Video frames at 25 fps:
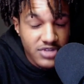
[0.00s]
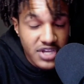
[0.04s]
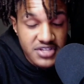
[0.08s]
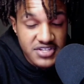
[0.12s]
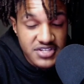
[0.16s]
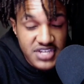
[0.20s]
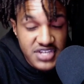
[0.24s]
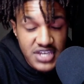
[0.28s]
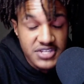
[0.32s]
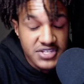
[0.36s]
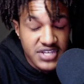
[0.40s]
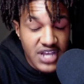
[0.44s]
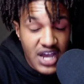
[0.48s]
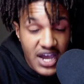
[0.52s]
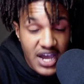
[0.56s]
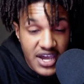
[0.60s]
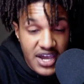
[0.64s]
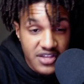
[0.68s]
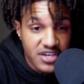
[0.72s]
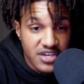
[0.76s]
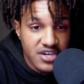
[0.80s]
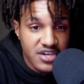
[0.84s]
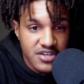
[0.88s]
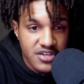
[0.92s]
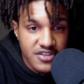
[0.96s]
it takes
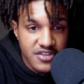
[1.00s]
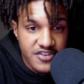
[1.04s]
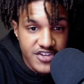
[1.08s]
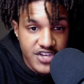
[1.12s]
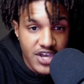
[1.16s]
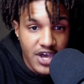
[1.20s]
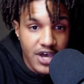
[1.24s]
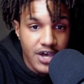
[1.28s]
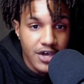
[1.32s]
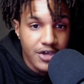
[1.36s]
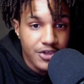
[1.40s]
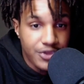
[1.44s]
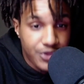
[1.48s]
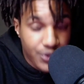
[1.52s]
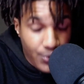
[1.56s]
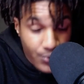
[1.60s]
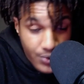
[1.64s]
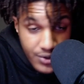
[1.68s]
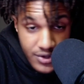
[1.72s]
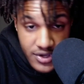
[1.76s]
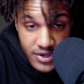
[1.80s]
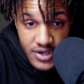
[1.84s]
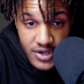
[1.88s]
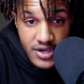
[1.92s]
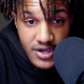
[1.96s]
tight ends
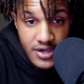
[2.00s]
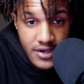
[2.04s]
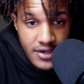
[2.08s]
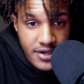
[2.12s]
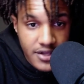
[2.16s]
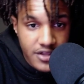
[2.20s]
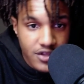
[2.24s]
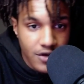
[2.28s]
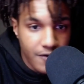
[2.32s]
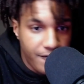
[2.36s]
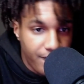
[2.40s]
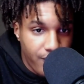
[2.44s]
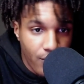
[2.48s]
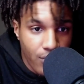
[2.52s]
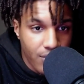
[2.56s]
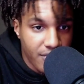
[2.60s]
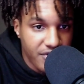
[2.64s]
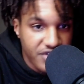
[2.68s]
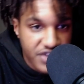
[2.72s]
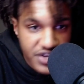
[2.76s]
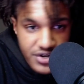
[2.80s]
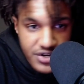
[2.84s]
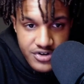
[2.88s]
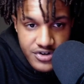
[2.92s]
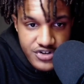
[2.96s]
3 to 4
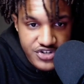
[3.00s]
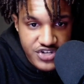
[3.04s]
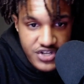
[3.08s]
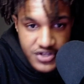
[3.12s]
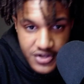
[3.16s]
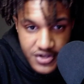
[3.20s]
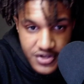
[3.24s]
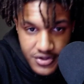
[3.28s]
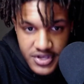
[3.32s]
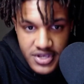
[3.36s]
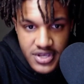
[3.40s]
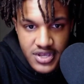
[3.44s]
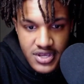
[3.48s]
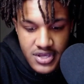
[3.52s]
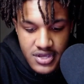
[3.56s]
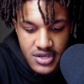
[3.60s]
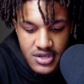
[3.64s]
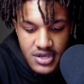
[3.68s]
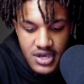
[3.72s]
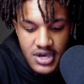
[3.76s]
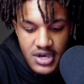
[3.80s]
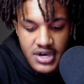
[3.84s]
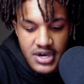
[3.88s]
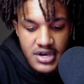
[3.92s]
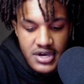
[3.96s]
years in the
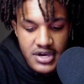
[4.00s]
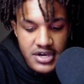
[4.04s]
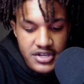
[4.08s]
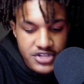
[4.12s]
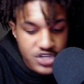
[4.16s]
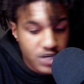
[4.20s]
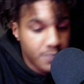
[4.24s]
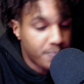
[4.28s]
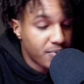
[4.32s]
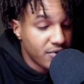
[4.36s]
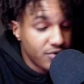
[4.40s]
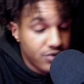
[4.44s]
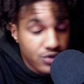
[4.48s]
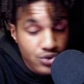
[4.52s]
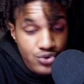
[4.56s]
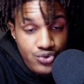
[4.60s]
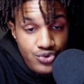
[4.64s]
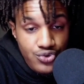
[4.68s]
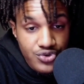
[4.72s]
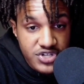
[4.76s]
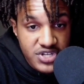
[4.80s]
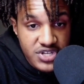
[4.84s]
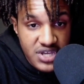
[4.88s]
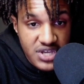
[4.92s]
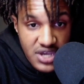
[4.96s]
league to
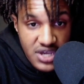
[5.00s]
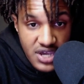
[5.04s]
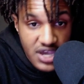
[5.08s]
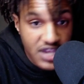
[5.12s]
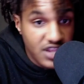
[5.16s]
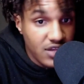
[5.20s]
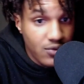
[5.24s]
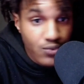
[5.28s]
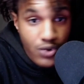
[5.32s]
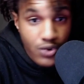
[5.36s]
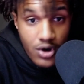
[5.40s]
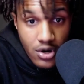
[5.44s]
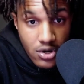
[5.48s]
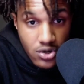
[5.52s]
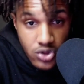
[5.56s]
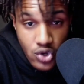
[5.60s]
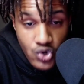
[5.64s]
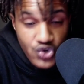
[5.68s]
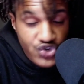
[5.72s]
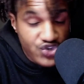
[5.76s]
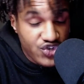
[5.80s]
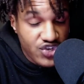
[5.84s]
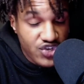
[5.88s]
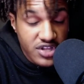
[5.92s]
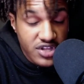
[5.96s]
produce anywhere
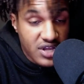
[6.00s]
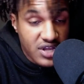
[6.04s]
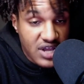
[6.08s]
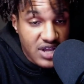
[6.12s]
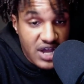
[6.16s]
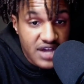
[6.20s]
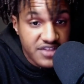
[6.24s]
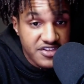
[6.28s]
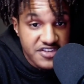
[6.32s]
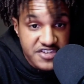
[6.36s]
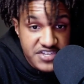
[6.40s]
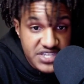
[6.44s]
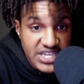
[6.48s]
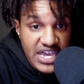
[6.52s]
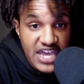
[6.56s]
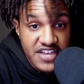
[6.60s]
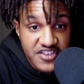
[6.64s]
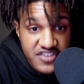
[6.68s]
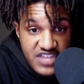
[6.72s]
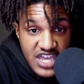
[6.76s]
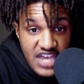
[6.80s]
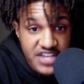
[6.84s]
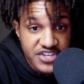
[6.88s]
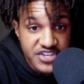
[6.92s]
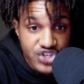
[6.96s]
close to the kind of
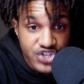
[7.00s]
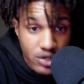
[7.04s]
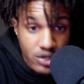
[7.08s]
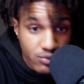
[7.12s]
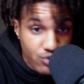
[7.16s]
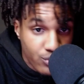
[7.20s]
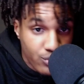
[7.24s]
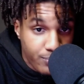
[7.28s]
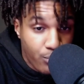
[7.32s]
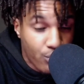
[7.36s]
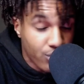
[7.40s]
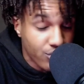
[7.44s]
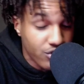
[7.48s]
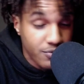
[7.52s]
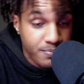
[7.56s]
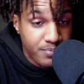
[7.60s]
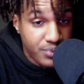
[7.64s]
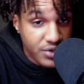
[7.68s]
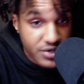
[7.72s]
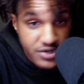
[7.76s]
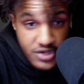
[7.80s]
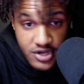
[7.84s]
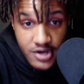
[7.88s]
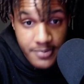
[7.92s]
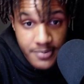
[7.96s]
stats that Sam LaPorta
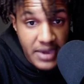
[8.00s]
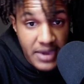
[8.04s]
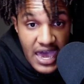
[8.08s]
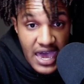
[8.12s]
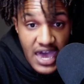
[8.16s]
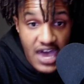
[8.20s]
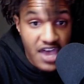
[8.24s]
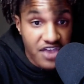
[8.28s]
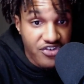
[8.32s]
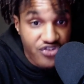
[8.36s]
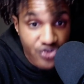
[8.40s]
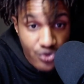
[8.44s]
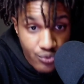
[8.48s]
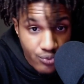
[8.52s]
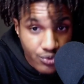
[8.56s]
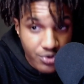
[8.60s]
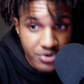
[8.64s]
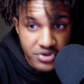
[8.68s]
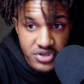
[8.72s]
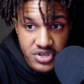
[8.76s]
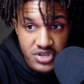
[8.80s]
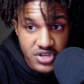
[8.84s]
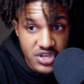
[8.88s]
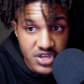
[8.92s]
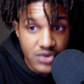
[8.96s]
put up as a
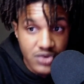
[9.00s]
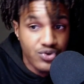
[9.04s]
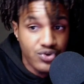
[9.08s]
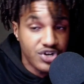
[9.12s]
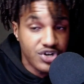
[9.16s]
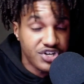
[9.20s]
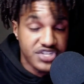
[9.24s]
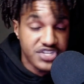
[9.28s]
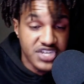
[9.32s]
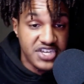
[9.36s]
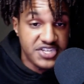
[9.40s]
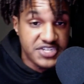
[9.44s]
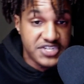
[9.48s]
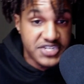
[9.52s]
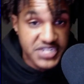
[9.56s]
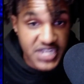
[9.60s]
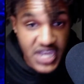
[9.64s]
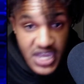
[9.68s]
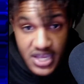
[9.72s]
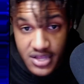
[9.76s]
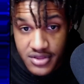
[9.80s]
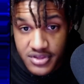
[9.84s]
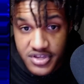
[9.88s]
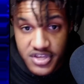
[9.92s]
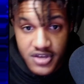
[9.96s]
rookie. He was
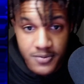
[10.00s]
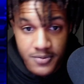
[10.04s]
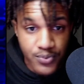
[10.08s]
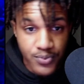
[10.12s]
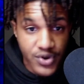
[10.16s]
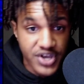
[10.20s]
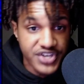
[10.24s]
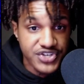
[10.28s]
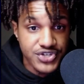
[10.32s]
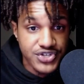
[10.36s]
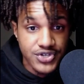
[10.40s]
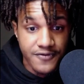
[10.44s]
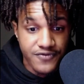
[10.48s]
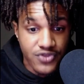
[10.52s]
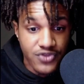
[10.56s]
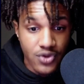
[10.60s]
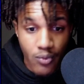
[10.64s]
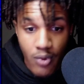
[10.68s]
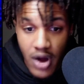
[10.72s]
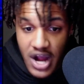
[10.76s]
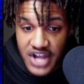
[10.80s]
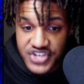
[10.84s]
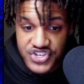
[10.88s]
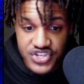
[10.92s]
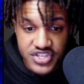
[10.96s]
insanely impressive to
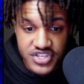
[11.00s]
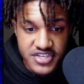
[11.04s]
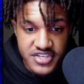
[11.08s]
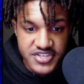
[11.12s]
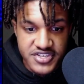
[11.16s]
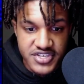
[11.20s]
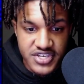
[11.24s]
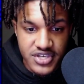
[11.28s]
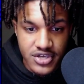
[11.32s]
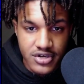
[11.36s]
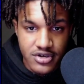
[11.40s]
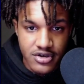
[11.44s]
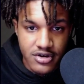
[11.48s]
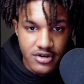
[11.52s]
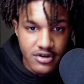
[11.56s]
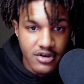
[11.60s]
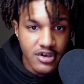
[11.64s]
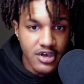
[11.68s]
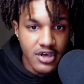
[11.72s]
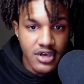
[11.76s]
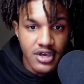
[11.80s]
watch this year.